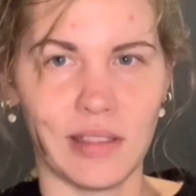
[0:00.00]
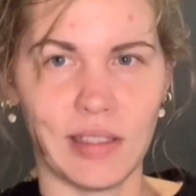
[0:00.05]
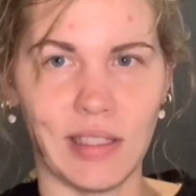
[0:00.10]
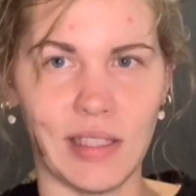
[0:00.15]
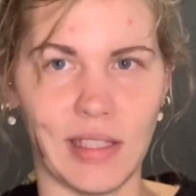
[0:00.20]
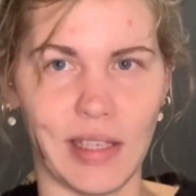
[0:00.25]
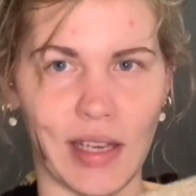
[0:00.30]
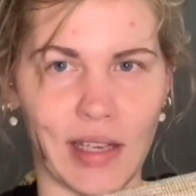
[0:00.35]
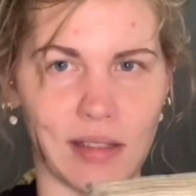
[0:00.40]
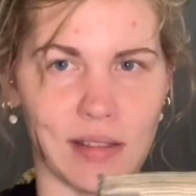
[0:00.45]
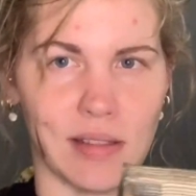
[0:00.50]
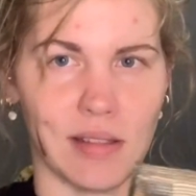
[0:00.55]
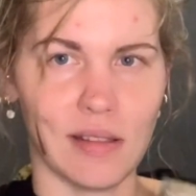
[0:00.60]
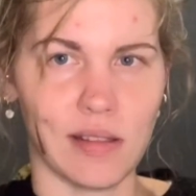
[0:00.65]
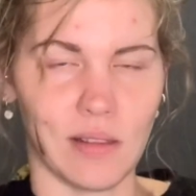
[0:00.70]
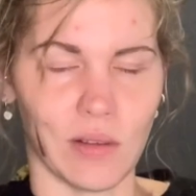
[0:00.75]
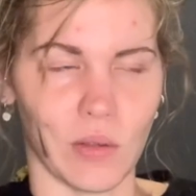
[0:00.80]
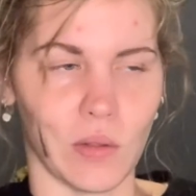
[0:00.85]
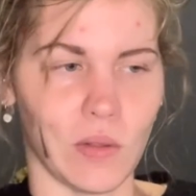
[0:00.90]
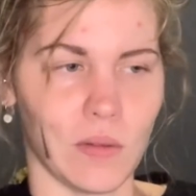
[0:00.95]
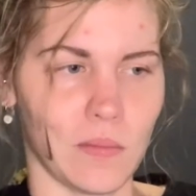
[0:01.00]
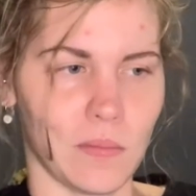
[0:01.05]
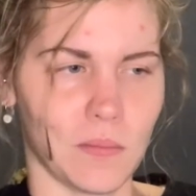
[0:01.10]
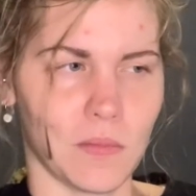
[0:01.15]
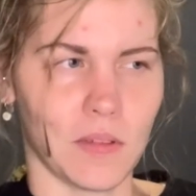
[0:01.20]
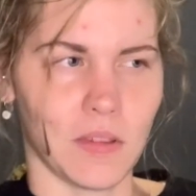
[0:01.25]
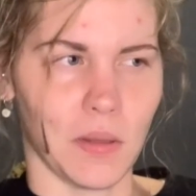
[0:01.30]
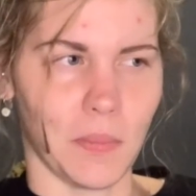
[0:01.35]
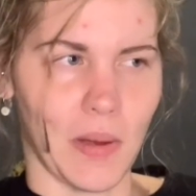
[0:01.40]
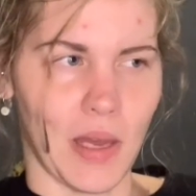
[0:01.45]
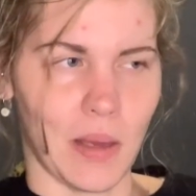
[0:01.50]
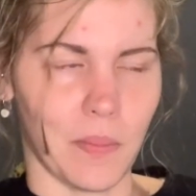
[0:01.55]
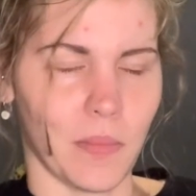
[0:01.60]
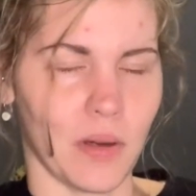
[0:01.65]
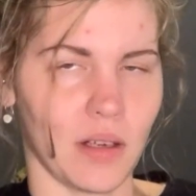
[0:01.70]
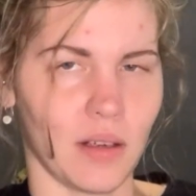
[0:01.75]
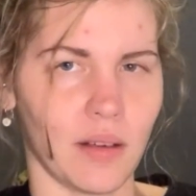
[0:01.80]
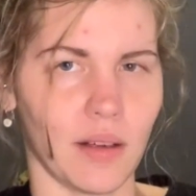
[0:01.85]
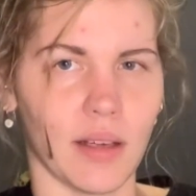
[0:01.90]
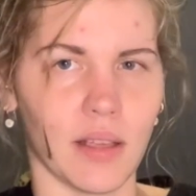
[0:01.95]
gets the
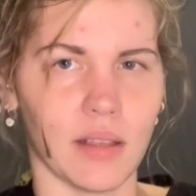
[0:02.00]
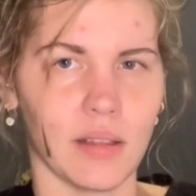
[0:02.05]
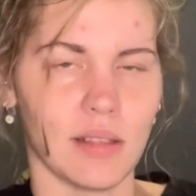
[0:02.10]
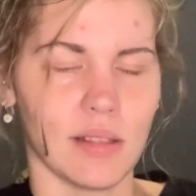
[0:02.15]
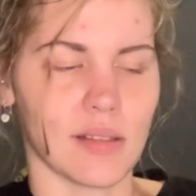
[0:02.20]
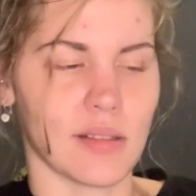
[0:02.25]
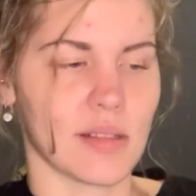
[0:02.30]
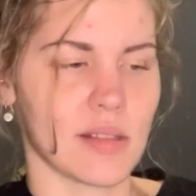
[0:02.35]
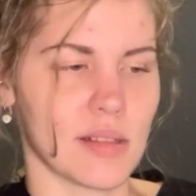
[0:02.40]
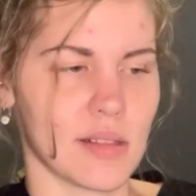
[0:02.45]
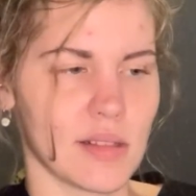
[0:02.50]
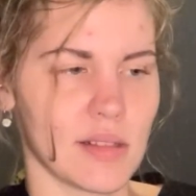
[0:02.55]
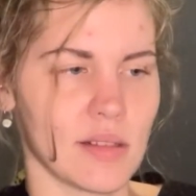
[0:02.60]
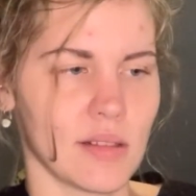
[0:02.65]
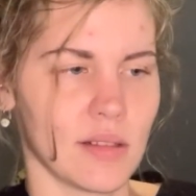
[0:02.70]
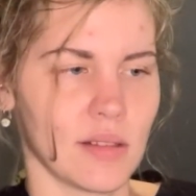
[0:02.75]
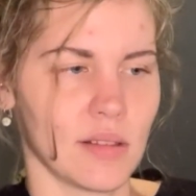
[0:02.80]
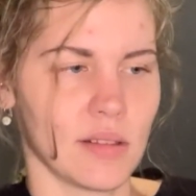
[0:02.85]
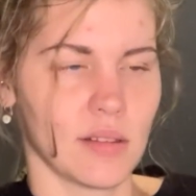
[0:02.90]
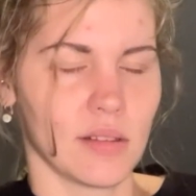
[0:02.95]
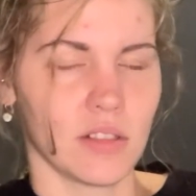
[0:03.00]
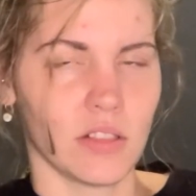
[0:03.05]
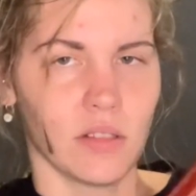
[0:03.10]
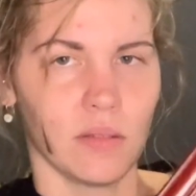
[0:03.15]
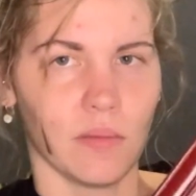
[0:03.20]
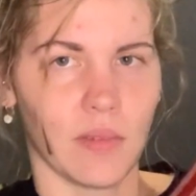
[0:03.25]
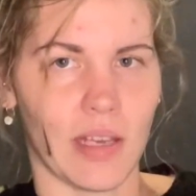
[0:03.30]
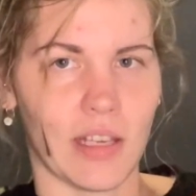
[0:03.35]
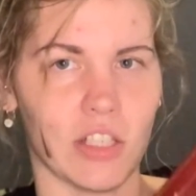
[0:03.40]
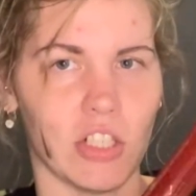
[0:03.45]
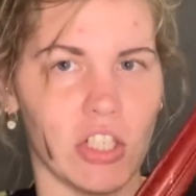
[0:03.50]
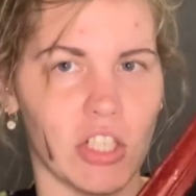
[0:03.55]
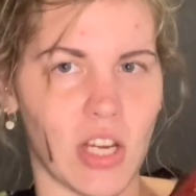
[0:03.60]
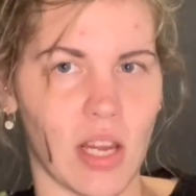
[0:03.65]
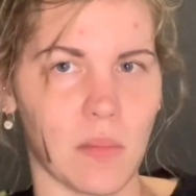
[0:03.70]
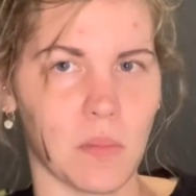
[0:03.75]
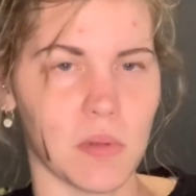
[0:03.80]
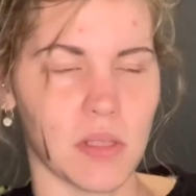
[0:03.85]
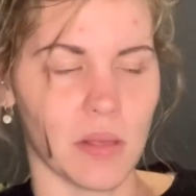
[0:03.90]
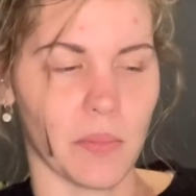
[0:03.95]
paper, and this like
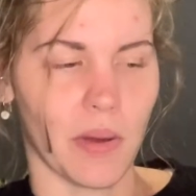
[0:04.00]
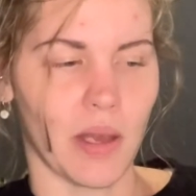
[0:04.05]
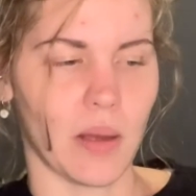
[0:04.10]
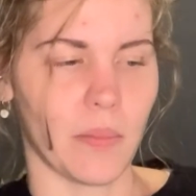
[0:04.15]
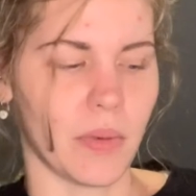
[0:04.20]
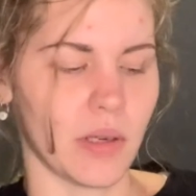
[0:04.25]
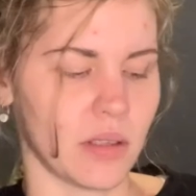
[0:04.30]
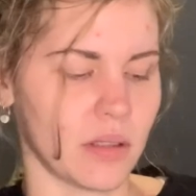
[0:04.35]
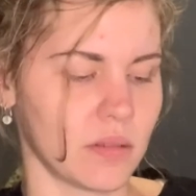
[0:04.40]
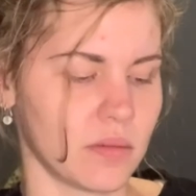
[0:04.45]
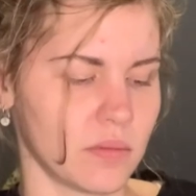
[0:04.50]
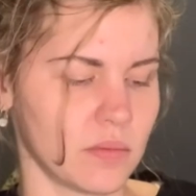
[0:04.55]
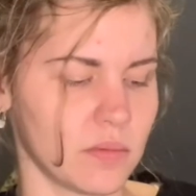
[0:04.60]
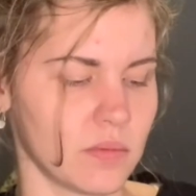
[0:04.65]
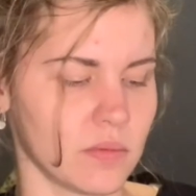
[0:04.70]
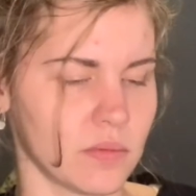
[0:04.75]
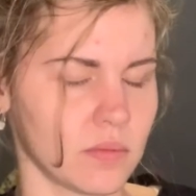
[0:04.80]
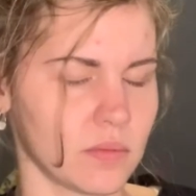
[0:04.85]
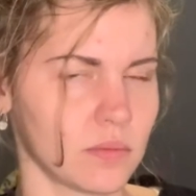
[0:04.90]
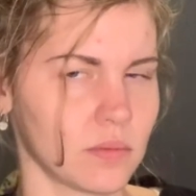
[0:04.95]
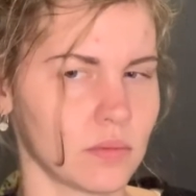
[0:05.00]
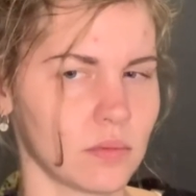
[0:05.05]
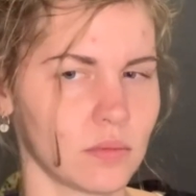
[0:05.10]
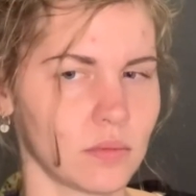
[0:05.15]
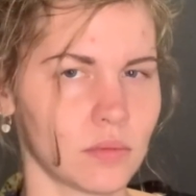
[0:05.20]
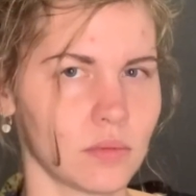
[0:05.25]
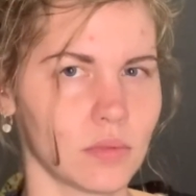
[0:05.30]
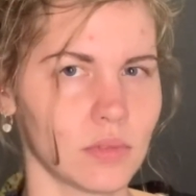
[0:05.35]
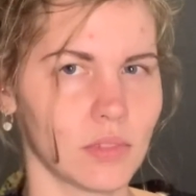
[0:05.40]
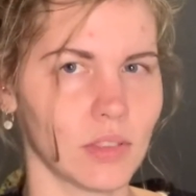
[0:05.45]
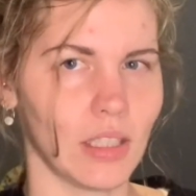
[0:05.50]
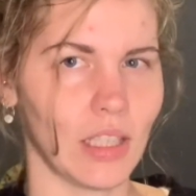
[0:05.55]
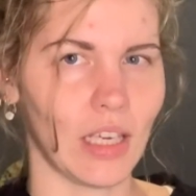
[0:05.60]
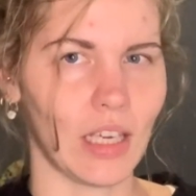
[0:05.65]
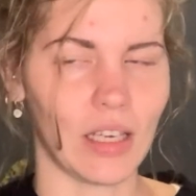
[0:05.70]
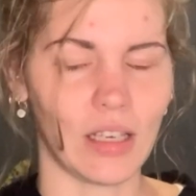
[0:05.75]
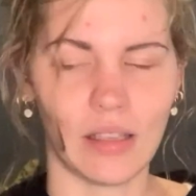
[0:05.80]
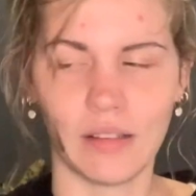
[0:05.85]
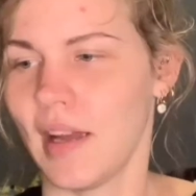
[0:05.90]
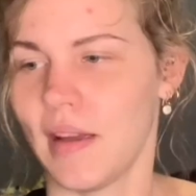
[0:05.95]
shapes the paper. Yeah,
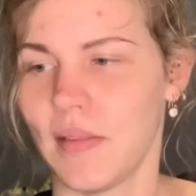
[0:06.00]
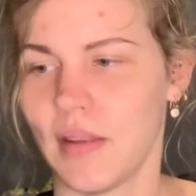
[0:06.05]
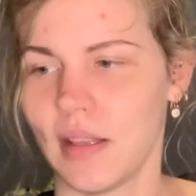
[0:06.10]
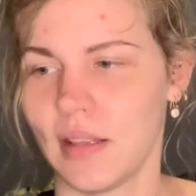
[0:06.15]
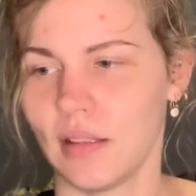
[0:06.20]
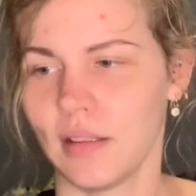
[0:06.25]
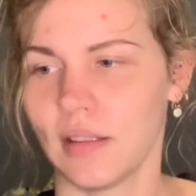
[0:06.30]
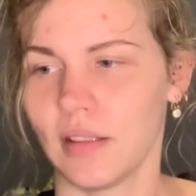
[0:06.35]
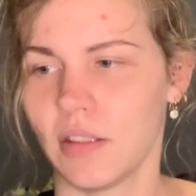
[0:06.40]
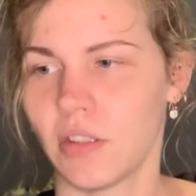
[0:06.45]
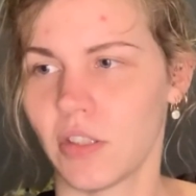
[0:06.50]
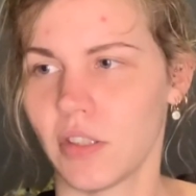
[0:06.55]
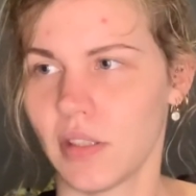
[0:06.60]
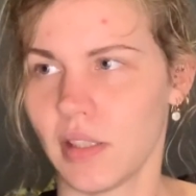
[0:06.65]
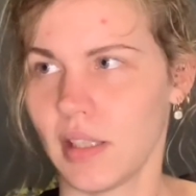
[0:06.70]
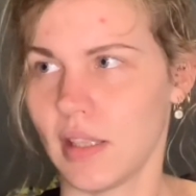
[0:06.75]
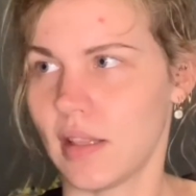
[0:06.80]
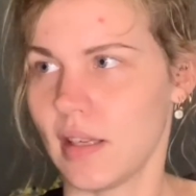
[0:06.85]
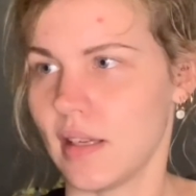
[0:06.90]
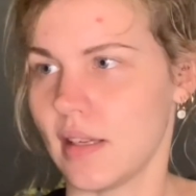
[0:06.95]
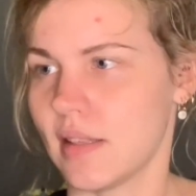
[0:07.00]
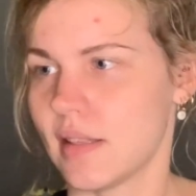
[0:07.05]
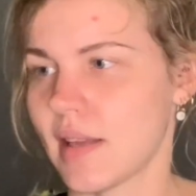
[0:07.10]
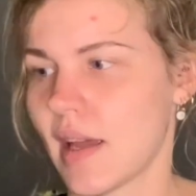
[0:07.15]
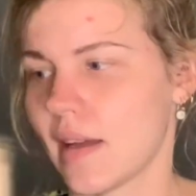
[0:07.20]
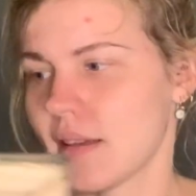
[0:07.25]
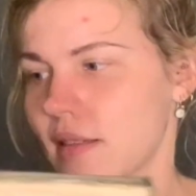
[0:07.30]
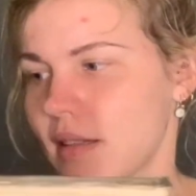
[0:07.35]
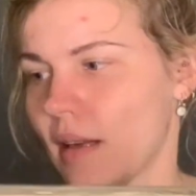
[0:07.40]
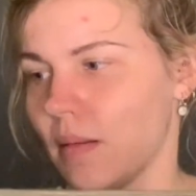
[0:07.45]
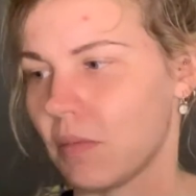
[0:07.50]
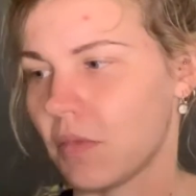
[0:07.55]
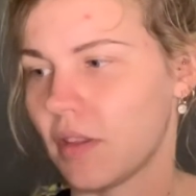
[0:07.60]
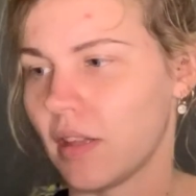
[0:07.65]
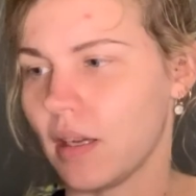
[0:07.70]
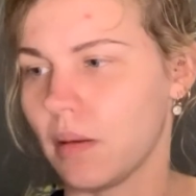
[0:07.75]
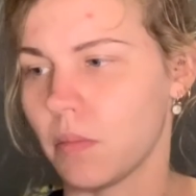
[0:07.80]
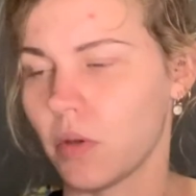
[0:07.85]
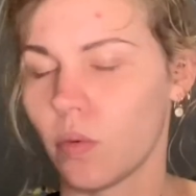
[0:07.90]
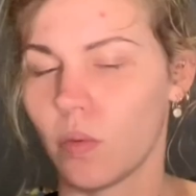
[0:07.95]
and then literally the exact same
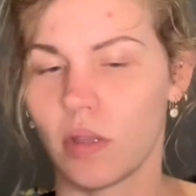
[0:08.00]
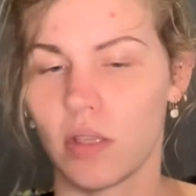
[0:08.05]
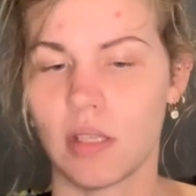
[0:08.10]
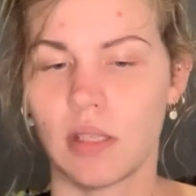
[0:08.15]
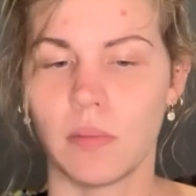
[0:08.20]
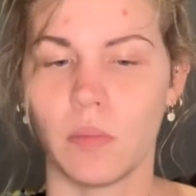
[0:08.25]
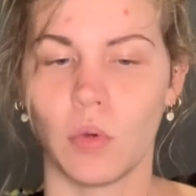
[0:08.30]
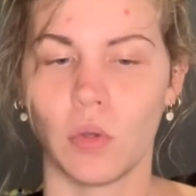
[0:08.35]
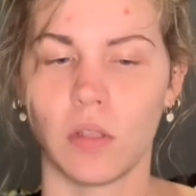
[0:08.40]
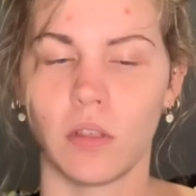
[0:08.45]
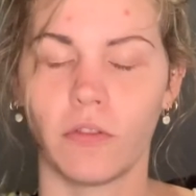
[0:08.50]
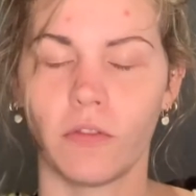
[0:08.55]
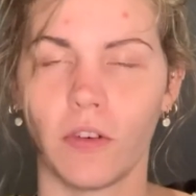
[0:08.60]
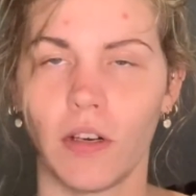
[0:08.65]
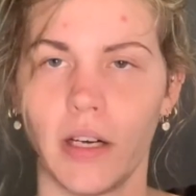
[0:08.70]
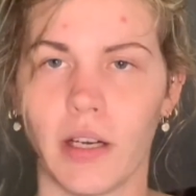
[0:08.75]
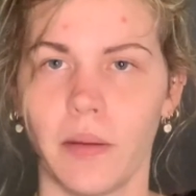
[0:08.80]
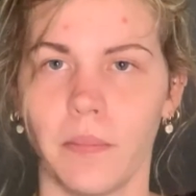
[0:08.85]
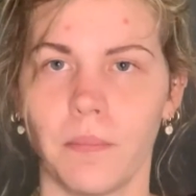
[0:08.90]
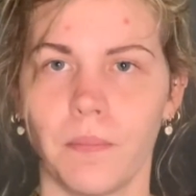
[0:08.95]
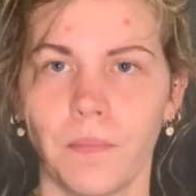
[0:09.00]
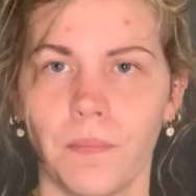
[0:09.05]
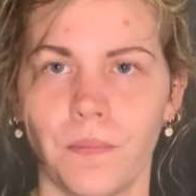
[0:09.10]
thing but with a smaller frame,